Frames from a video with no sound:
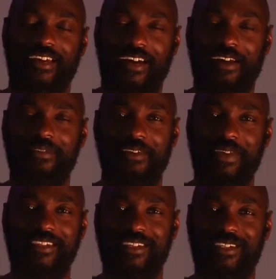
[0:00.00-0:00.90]
I'm
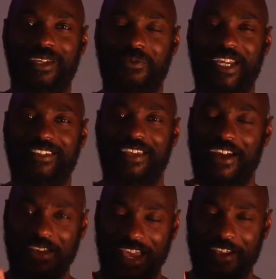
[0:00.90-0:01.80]
committing to it.
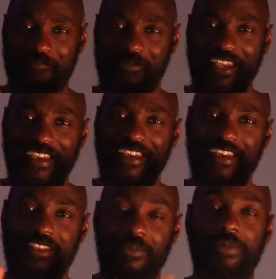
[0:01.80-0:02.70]
Okay. The